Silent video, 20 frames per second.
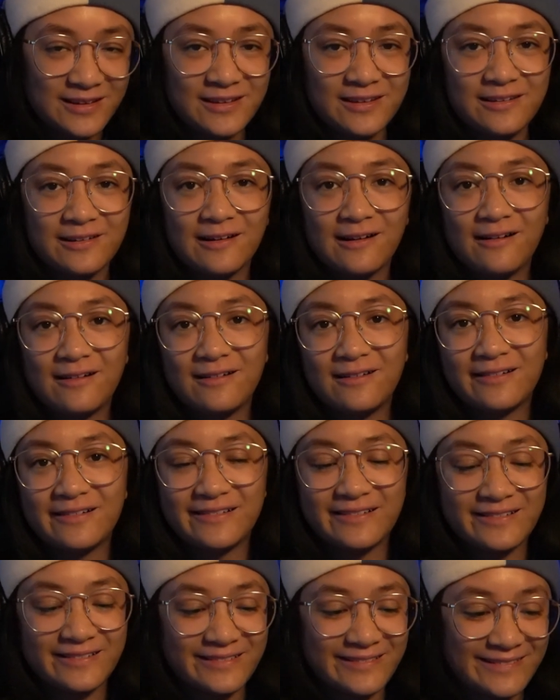
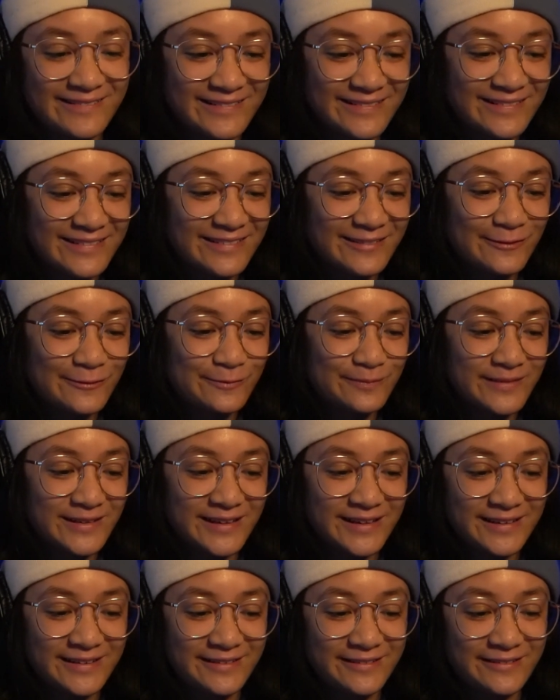Y'all, oh
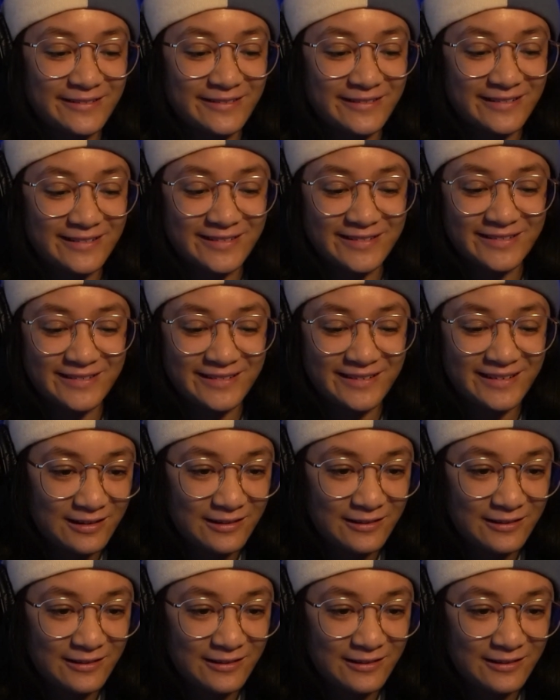my god.